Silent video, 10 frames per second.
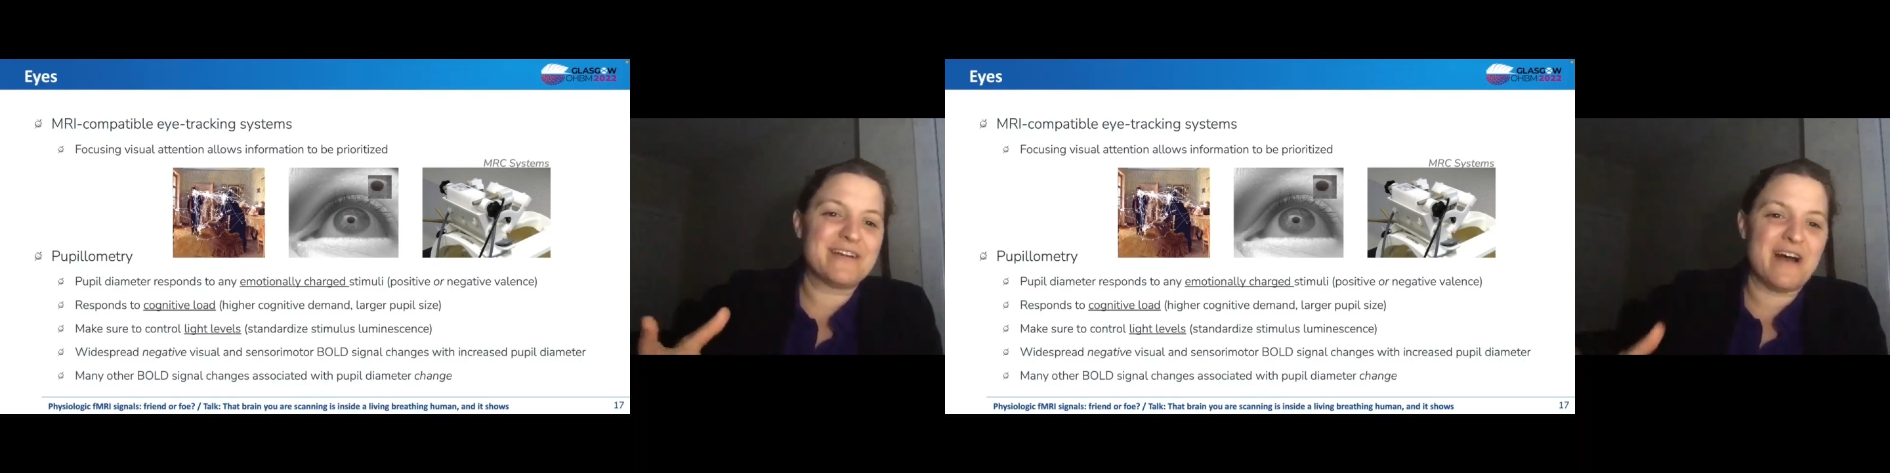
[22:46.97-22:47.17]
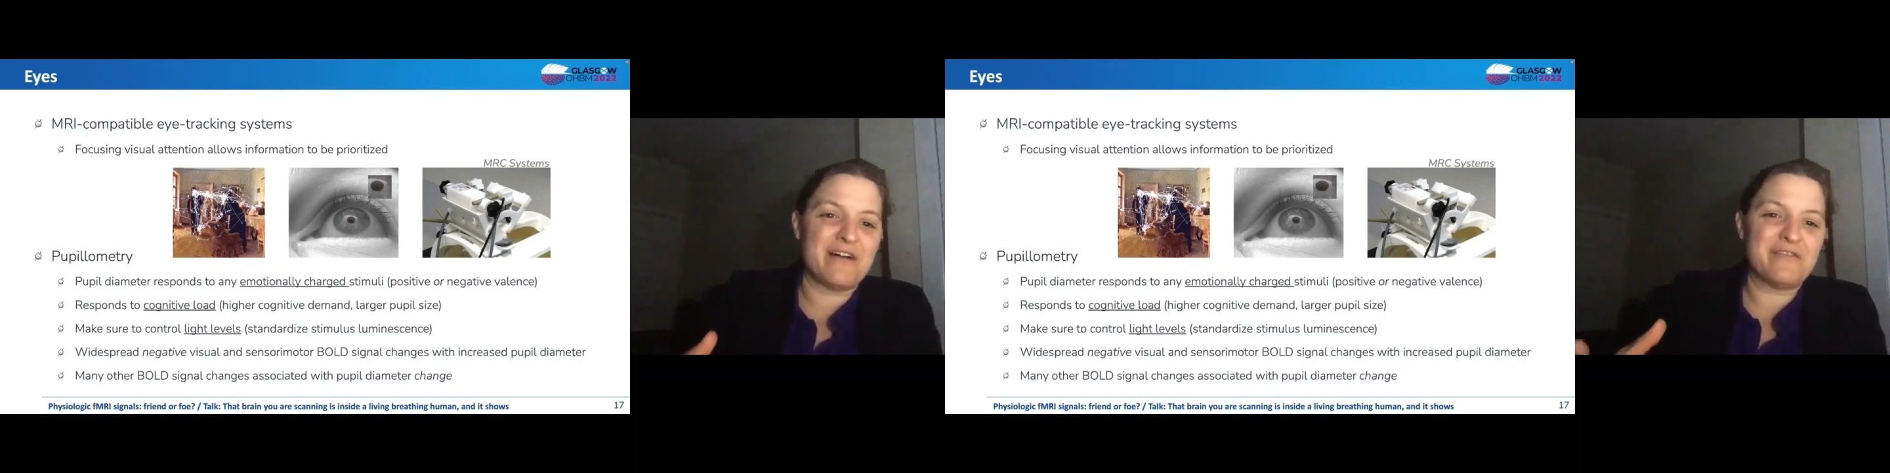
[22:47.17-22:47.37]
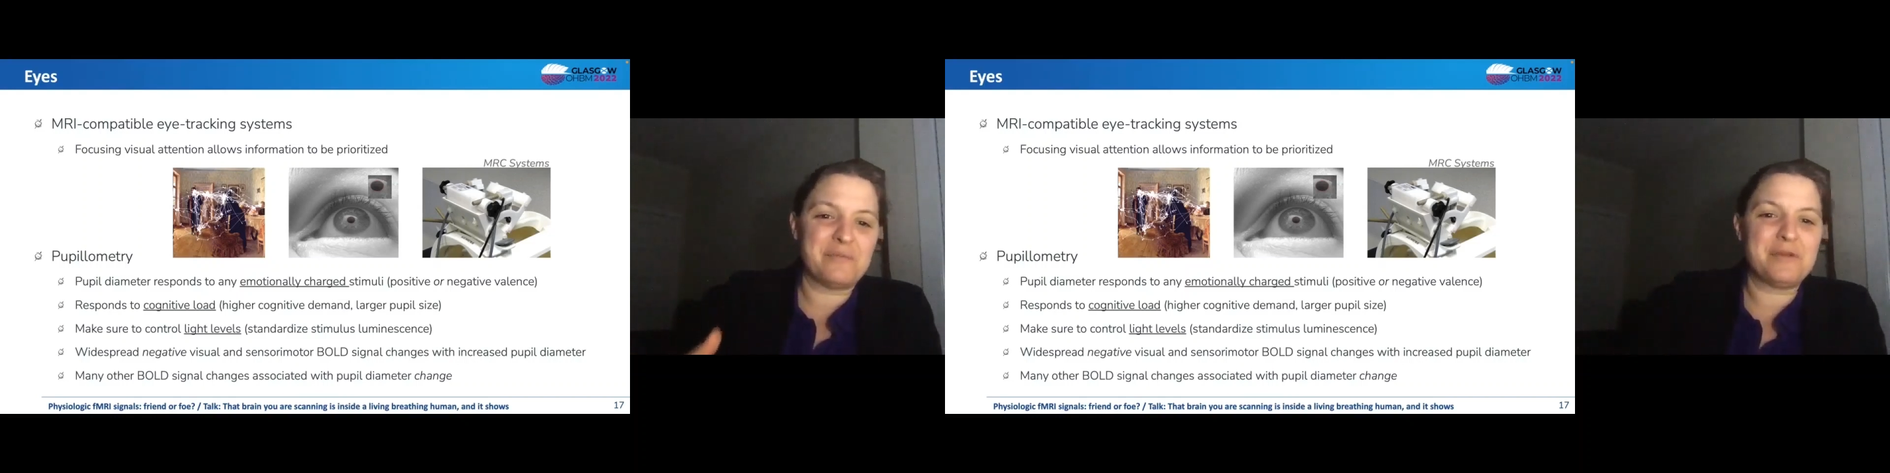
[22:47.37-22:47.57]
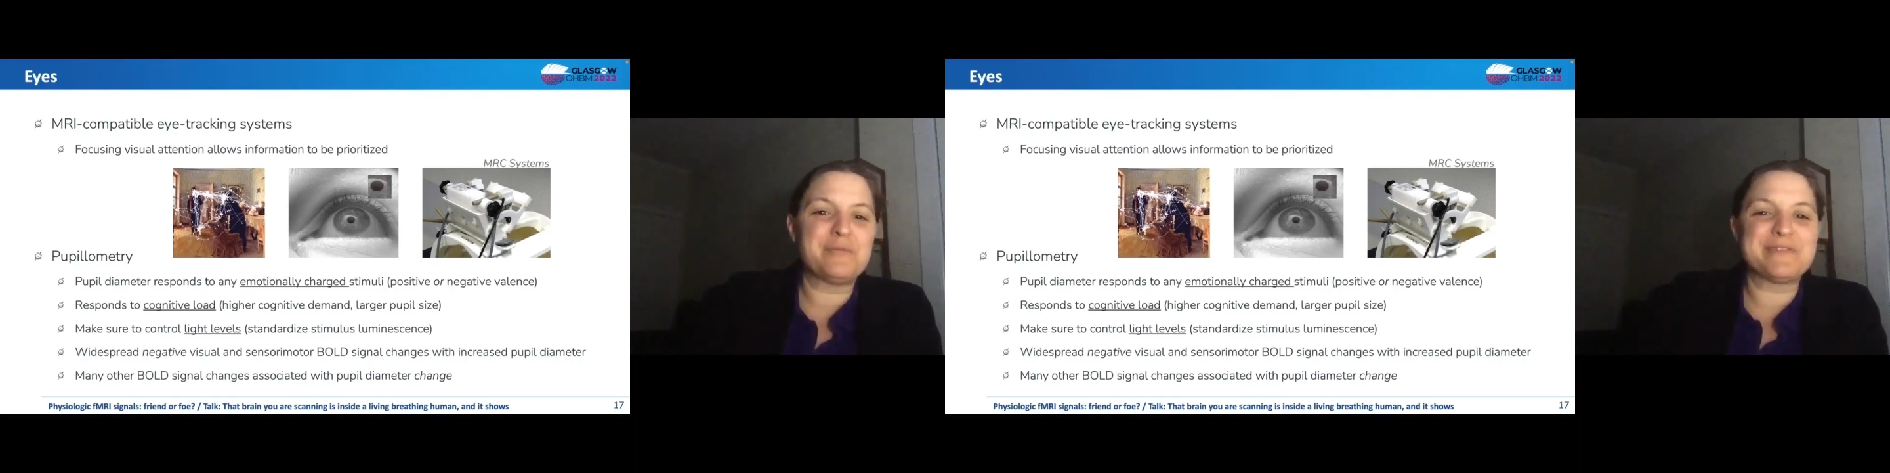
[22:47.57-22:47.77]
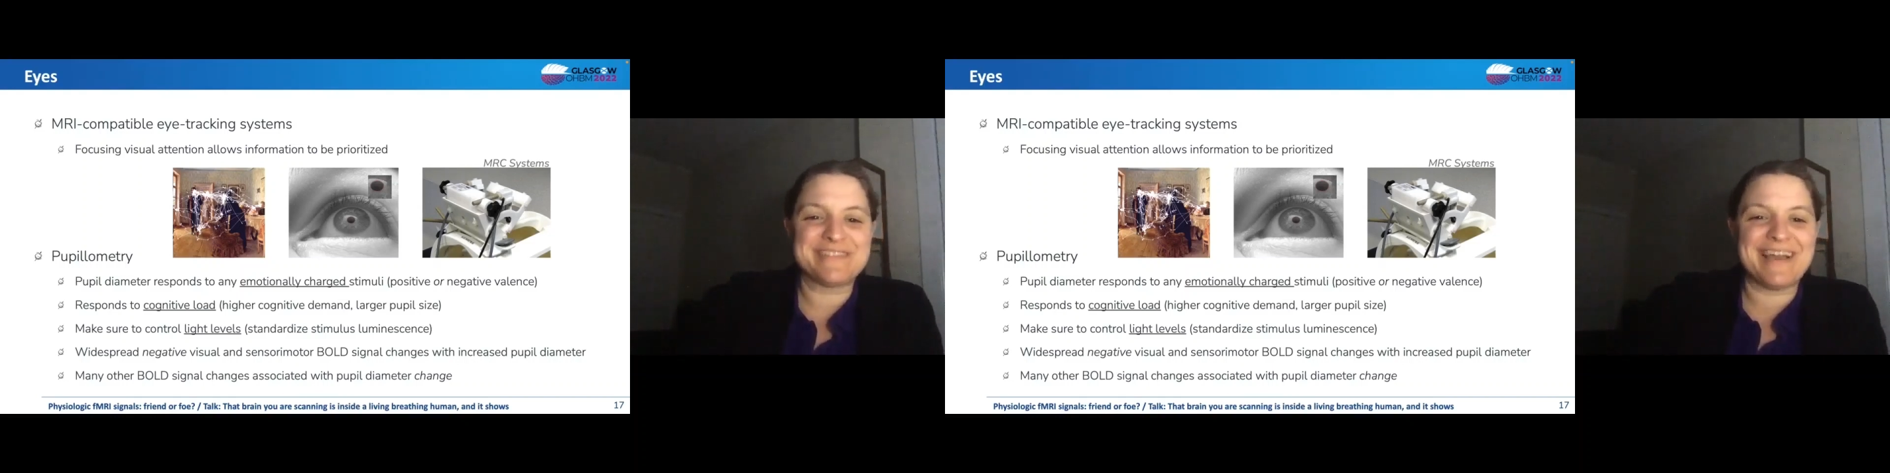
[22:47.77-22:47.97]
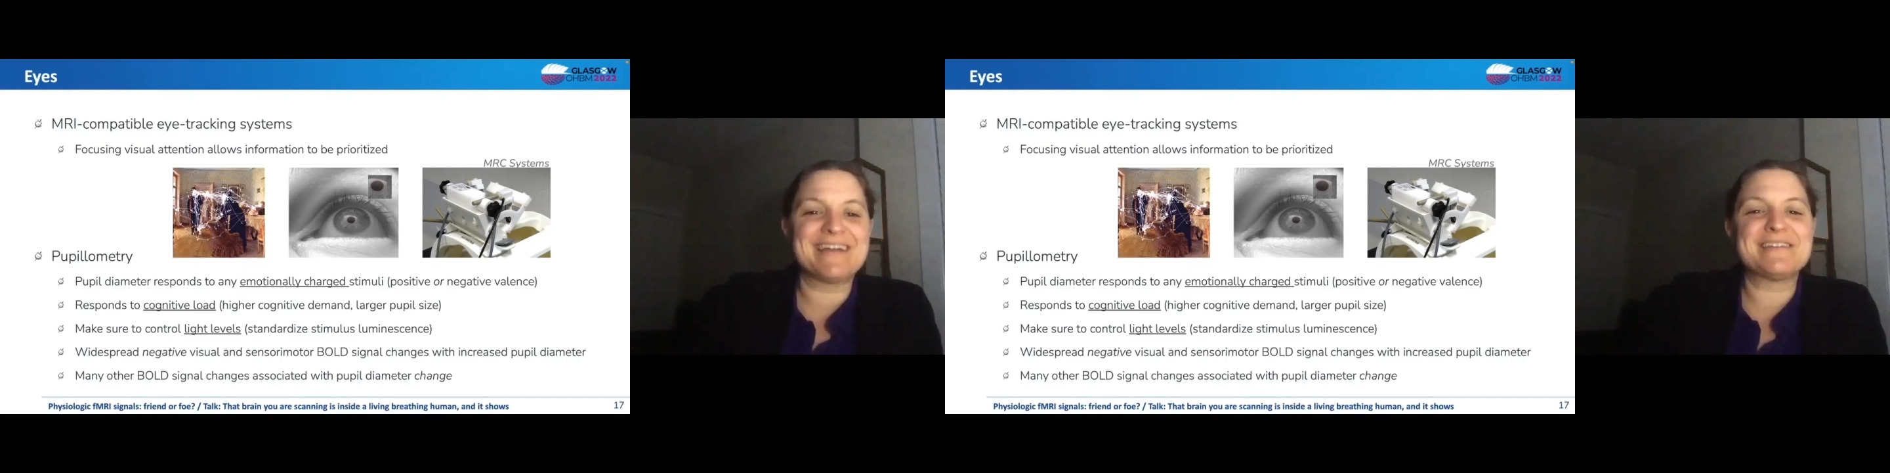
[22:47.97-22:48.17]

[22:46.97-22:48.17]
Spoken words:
of pupil size.